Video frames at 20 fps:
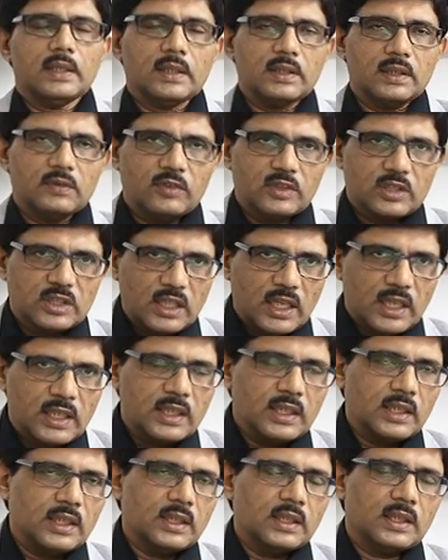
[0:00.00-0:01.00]

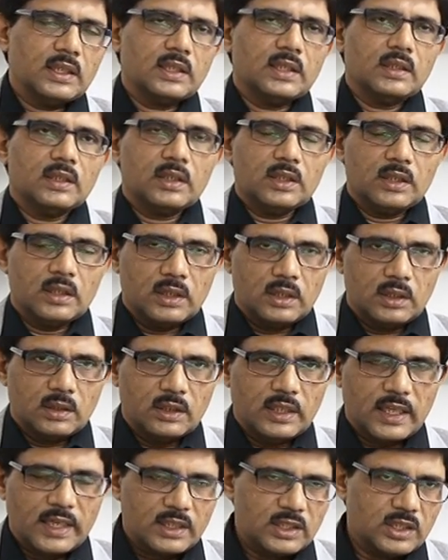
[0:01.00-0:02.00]
vaginal
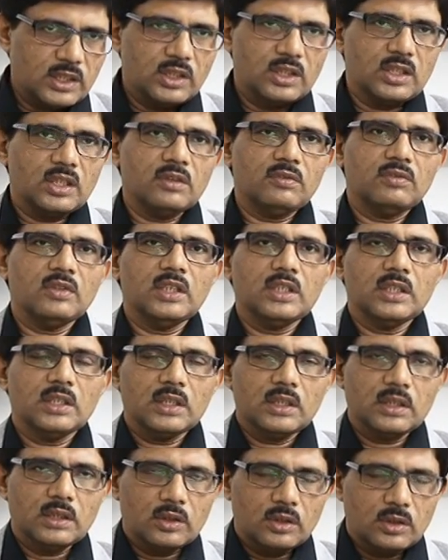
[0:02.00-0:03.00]
laxity we
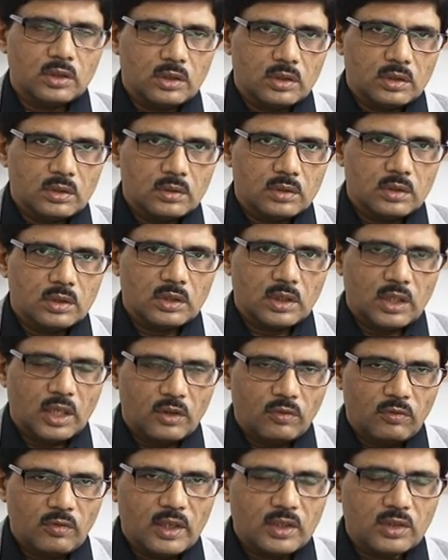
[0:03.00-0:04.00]

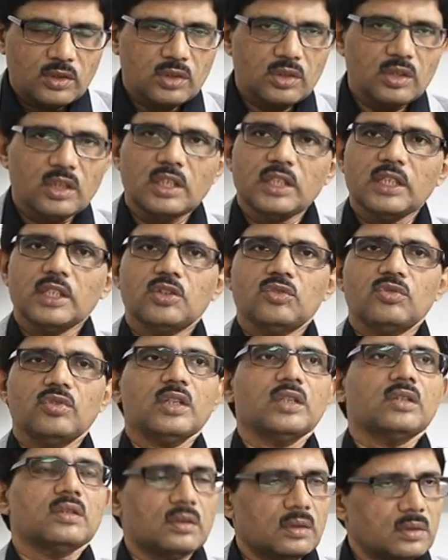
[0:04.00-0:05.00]
conventionally
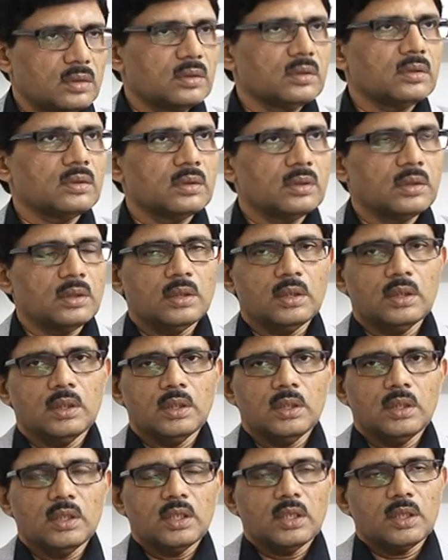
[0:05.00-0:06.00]
treat
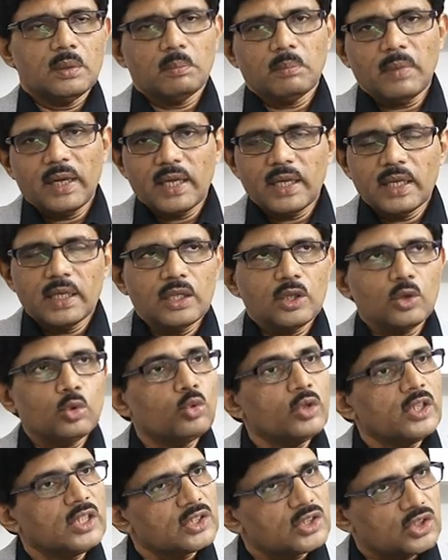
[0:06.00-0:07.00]
by
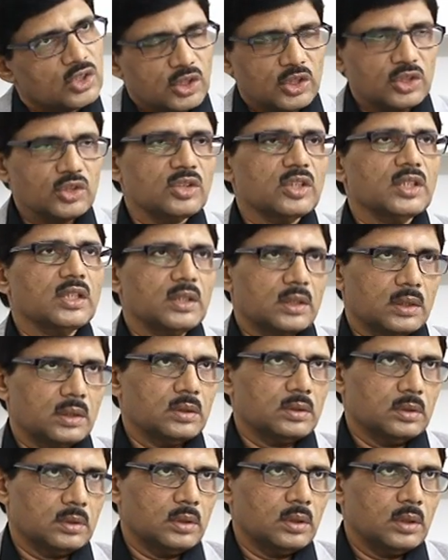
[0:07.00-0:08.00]
doing surgery.
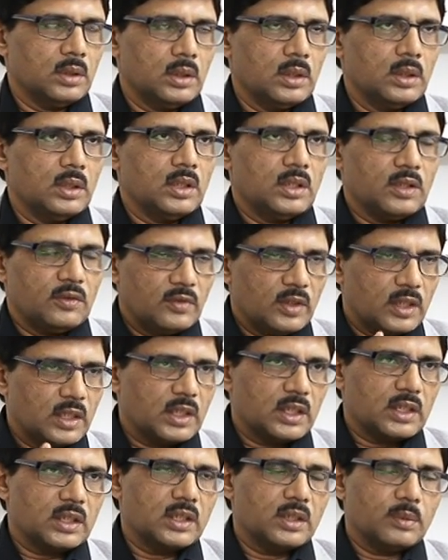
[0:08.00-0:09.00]
We
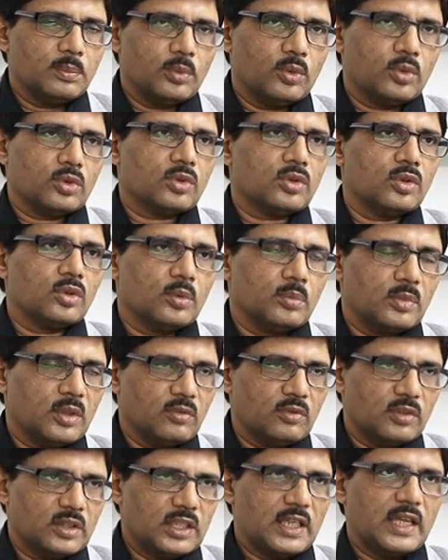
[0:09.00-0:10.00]
cut the portion of the
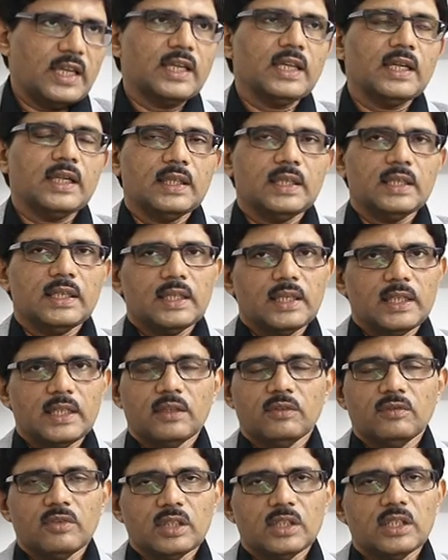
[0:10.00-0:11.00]
vagina
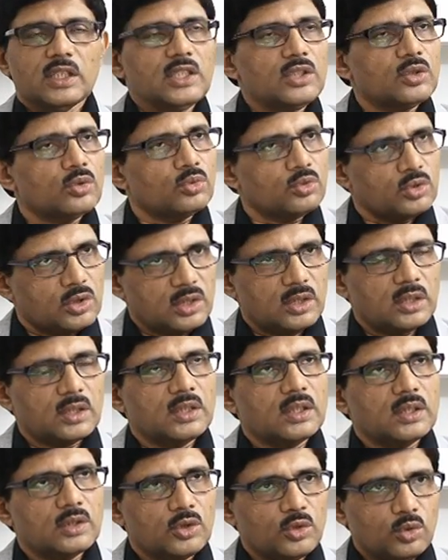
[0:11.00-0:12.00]
and we resuture
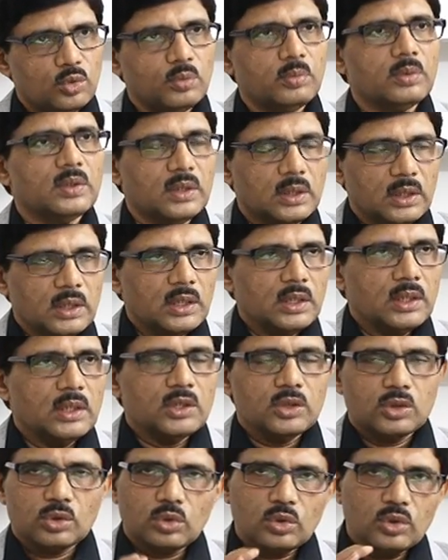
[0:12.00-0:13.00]
the tube
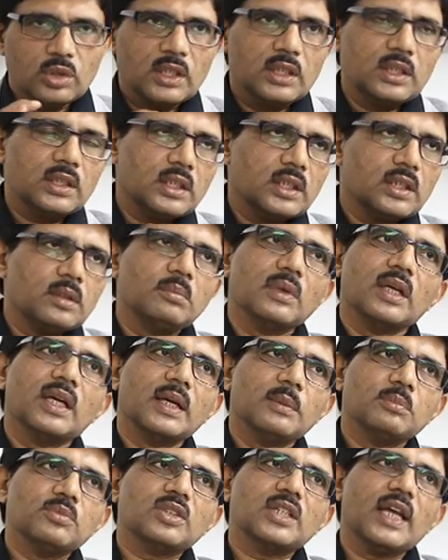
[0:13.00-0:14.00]
so that it
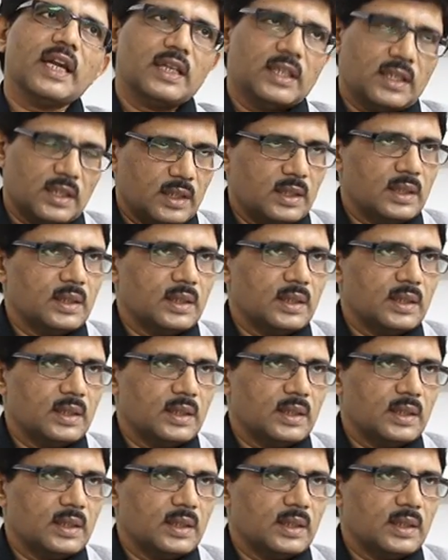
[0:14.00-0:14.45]
becomes tightened.